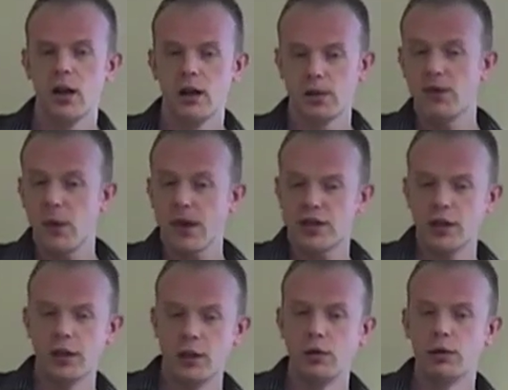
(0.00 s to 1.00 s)
So if you
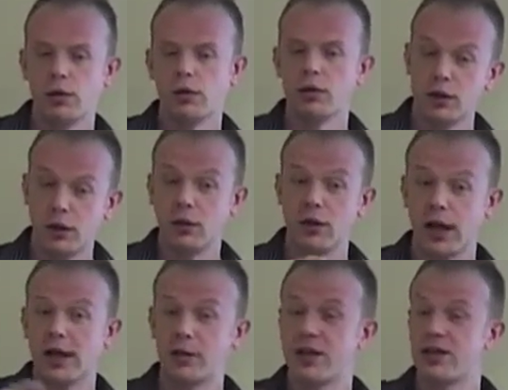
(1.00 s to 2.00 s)
actually Google
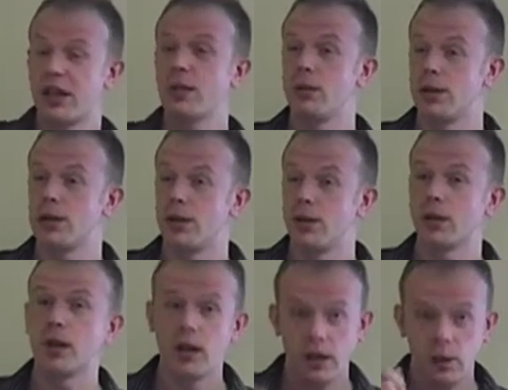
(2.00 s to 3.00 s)
AdWords keyword
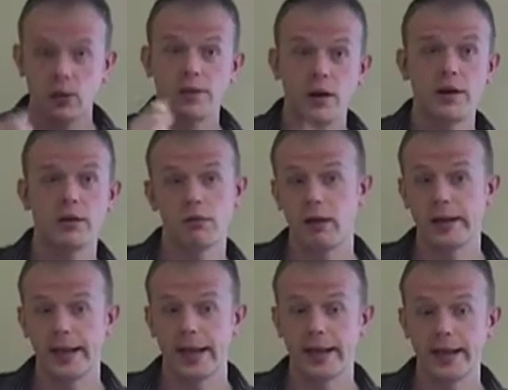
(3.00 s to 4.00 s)
tool, you will find the
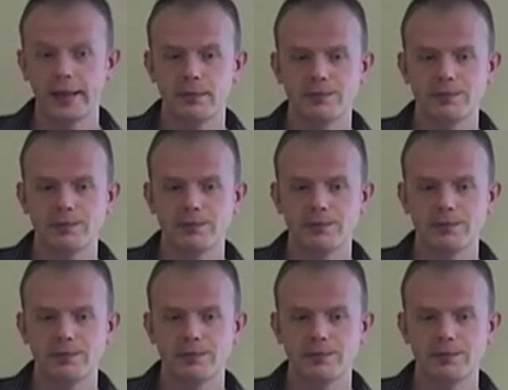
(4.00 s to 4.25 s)
right link.